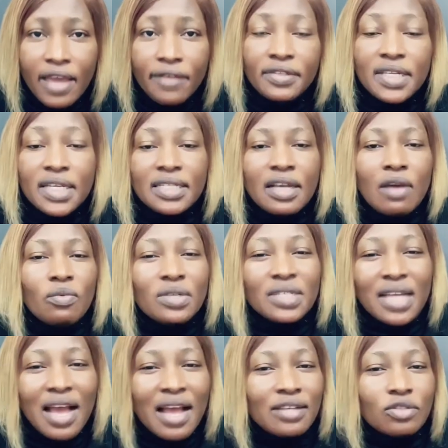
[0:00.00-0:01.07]
if Satan
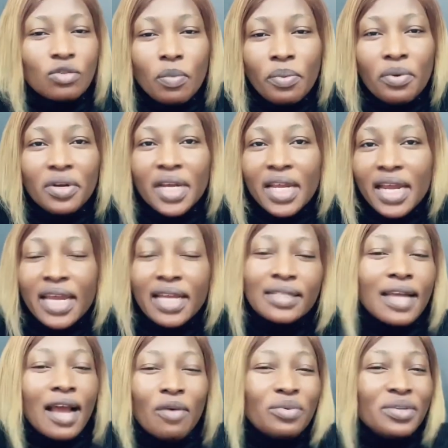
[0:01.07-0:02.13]
was cast upon the
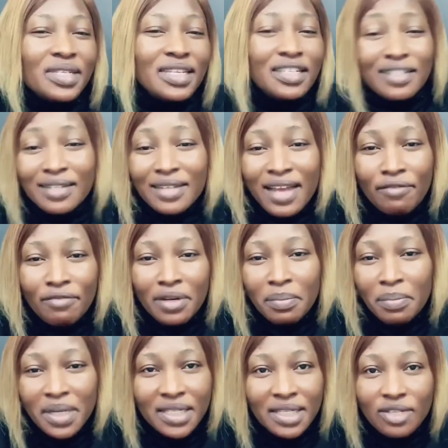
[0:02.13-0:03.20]
head and we sit in
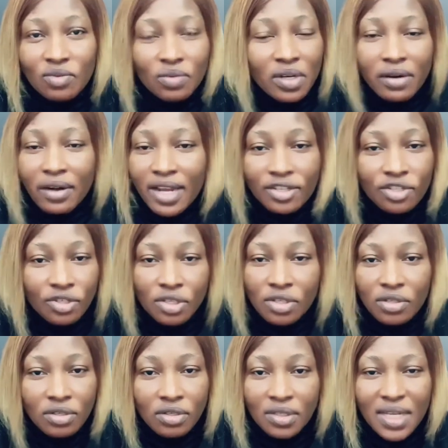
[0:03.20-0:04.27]
heavenly places with Christ
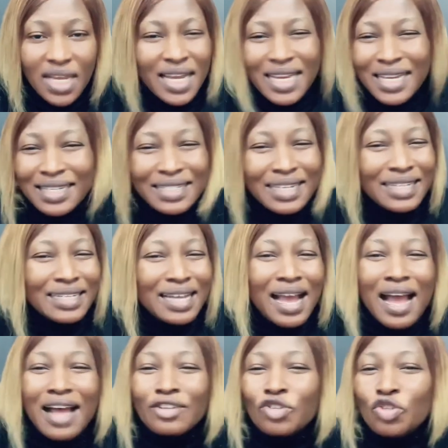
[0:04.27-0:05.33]
Jesus,
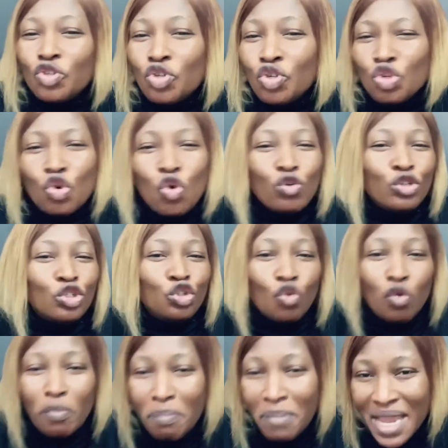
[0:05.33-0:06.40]
Satan has no
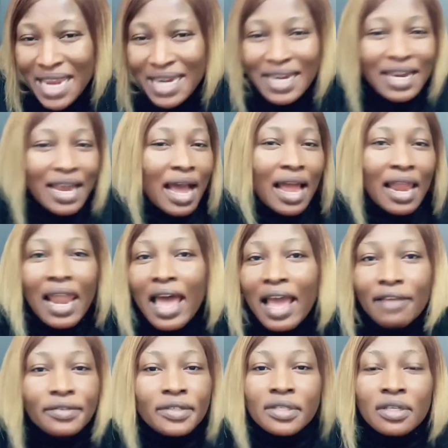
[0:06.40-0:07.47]
domain in our
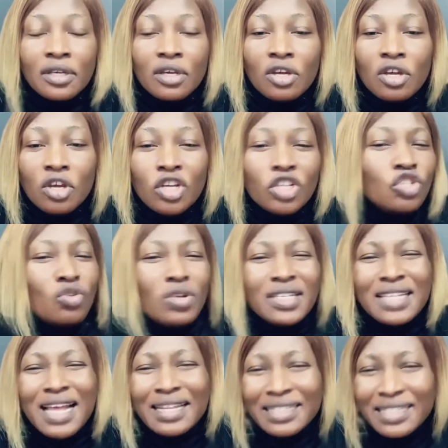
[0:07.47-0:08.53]
lives. So
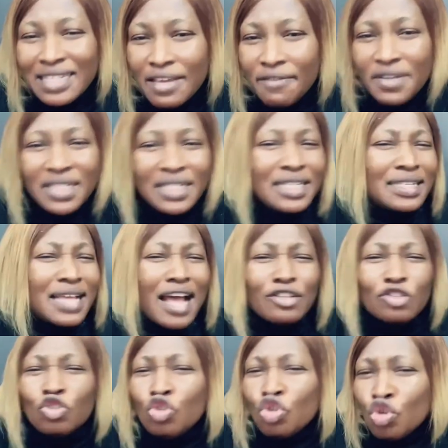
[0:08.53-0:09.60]
his activities
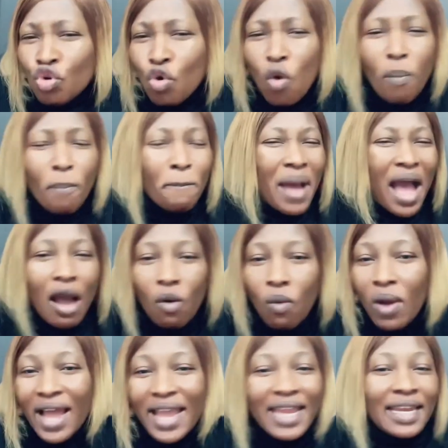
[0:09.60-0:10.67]
have no
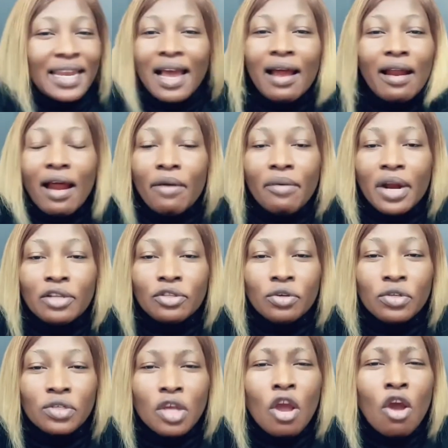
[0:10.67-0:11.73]
power in
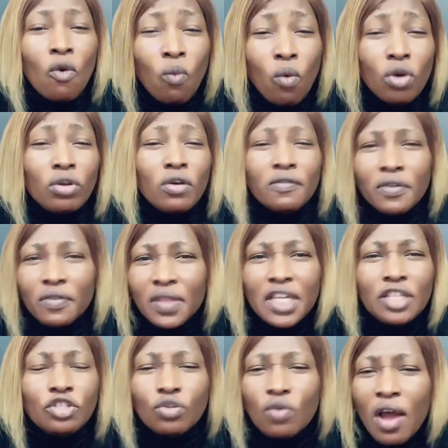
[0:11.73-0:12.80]
around us. One of the
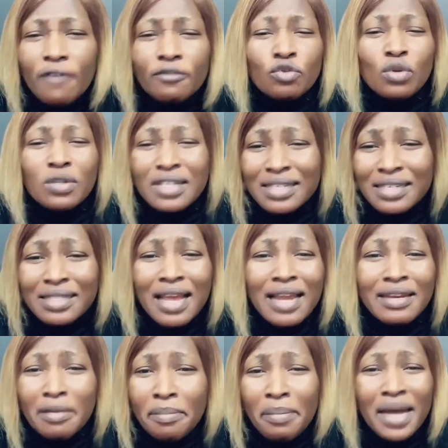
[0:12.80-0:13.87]
things you have to
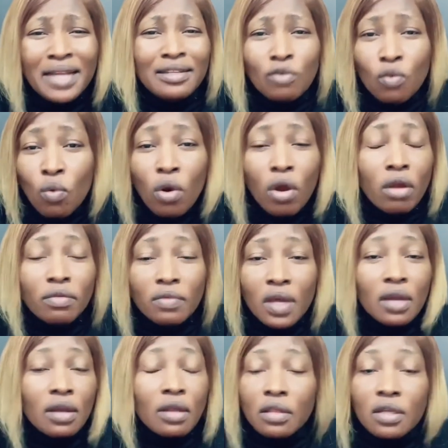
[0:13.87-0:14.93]
understand about the world,
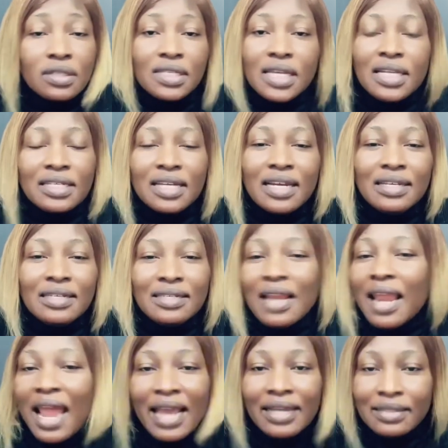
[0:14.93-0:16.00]
the Satan,
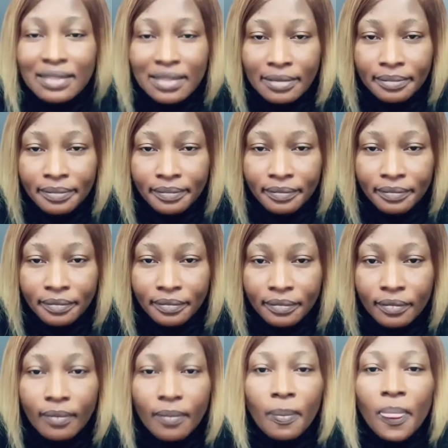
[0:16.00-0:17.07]
is light.
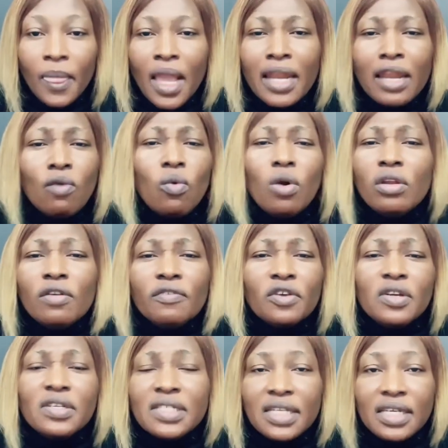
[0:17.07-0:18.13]
The word of
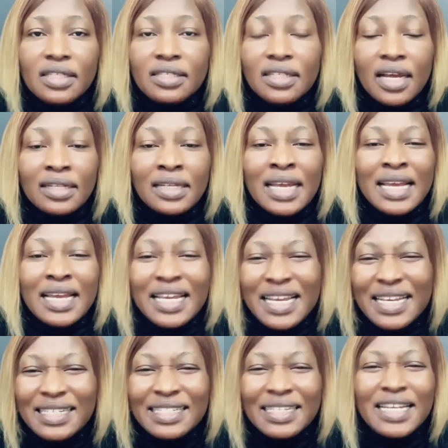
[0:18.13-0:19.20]
God says that
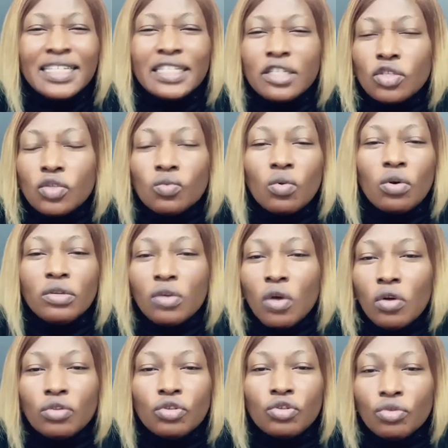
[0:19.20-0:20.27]
he sent his sword
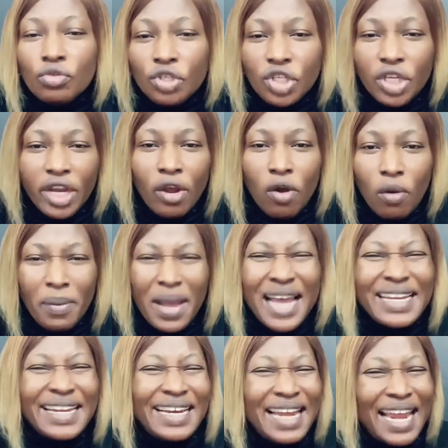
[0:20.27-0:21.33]
unto Jacob and